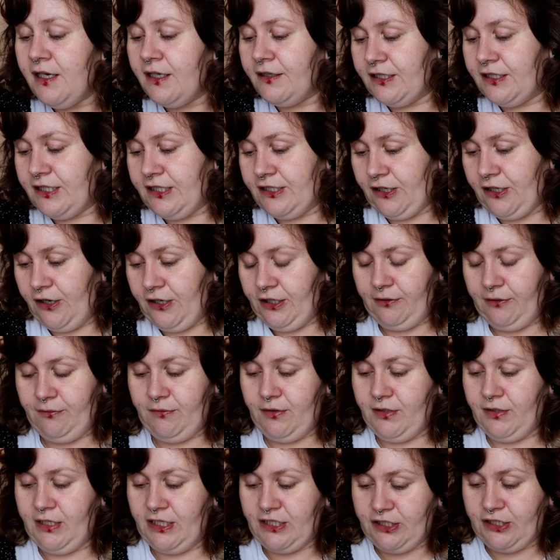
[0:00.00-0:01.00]

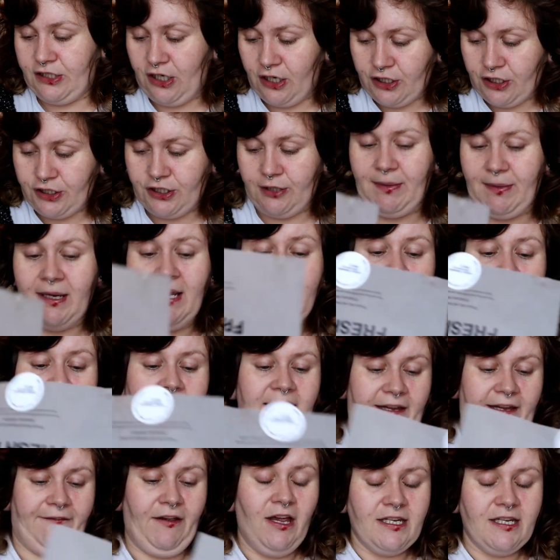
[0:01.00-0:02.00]
nasturtium
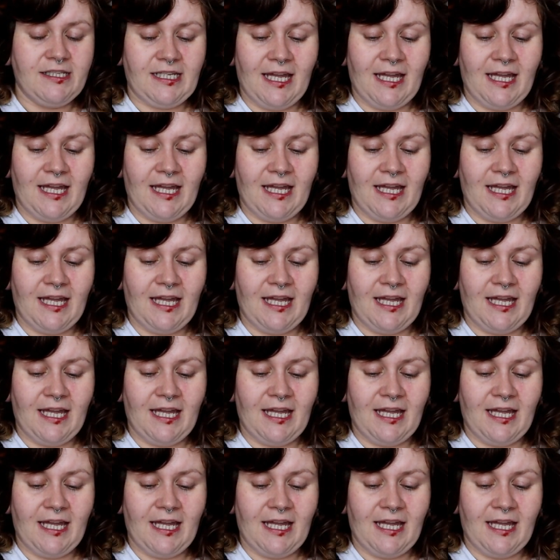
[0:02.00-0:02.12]
leaf.